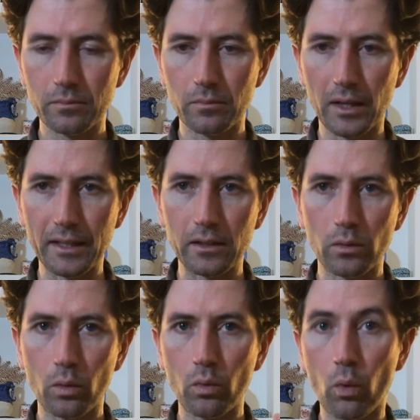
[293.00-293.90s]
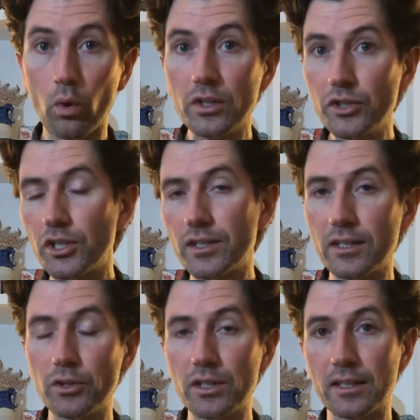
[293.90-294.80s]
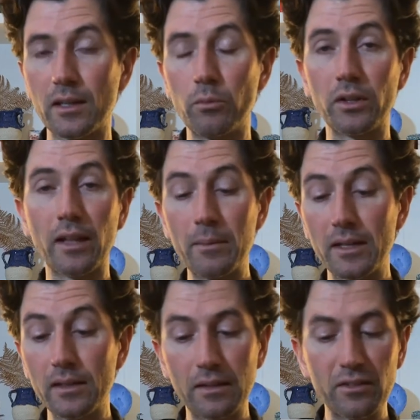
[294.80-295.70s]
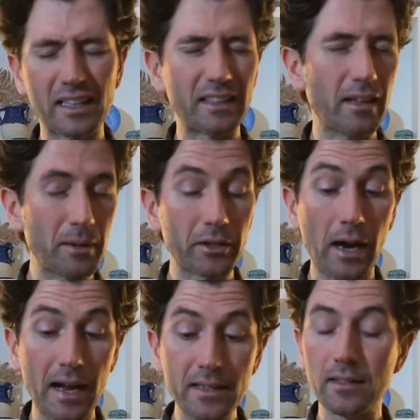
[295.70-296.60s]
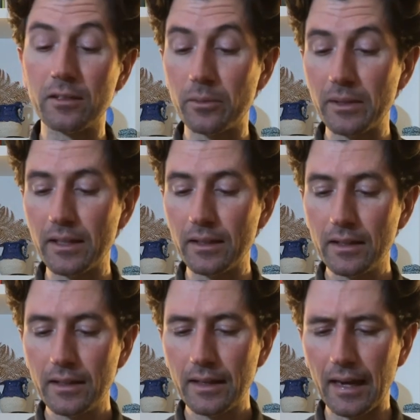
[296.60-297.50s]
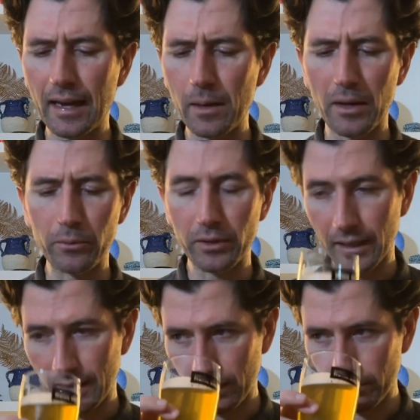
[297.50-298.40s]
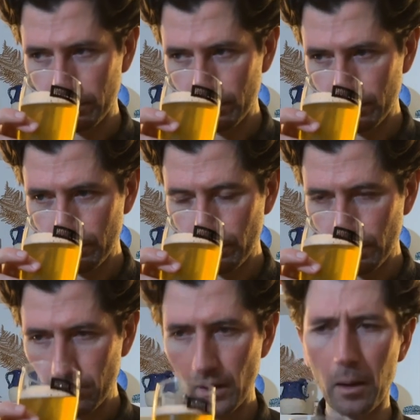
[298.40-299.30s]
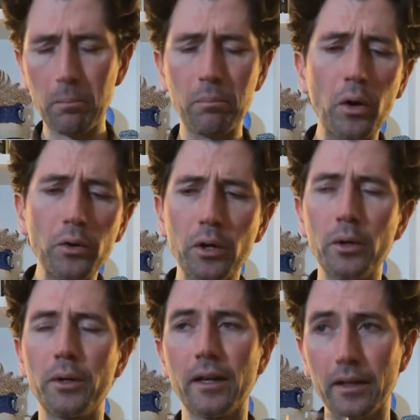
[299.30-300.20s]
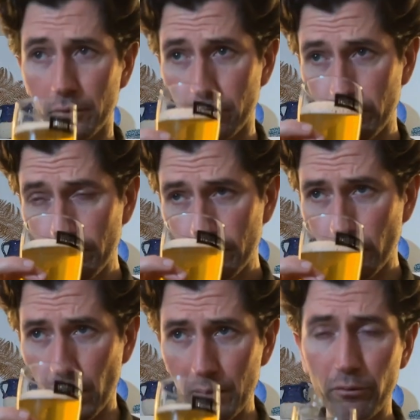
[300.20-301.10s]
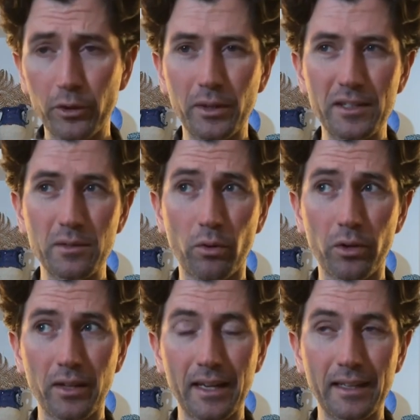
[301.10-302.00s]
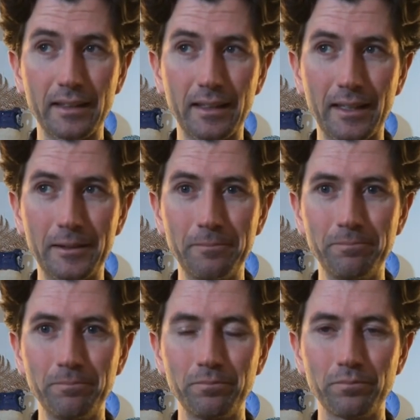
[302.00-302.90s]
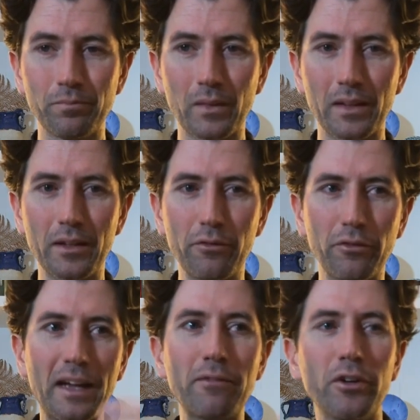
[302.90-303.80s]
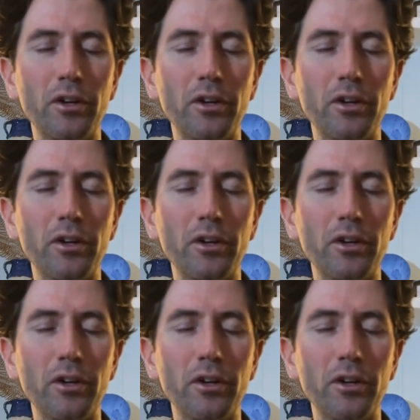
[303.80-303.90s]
like orange citrus. I get more lemon, even like lemongrass a little bit. And I'm not really getting a boatload of grapefruit. It's more like the flavor